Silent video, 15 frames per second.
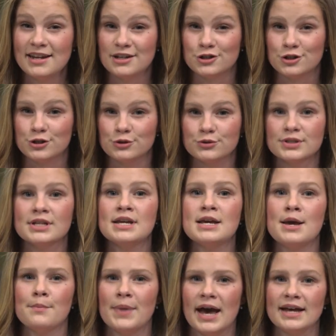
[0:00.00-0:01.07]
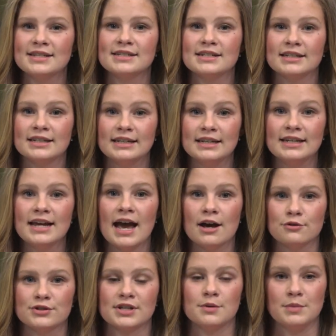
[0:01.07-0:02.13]
issues, passed a key
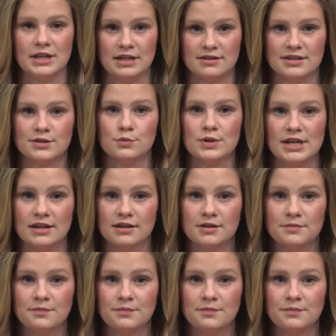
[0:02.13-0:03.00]
House committee this week.